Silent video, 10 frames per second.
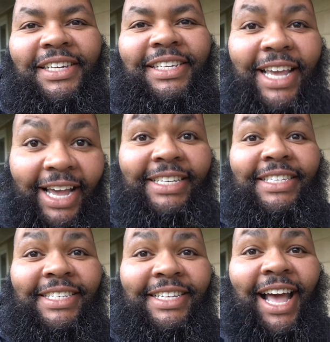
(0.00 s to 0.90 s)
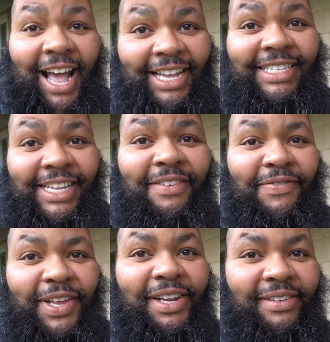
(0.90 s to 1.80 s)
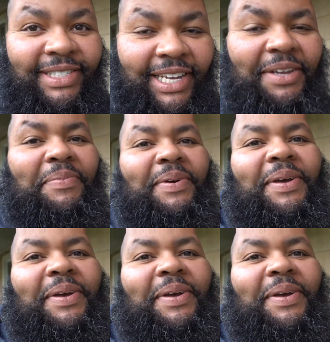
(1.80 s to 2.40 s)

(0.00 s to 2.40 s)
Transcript: yes, I said videotape.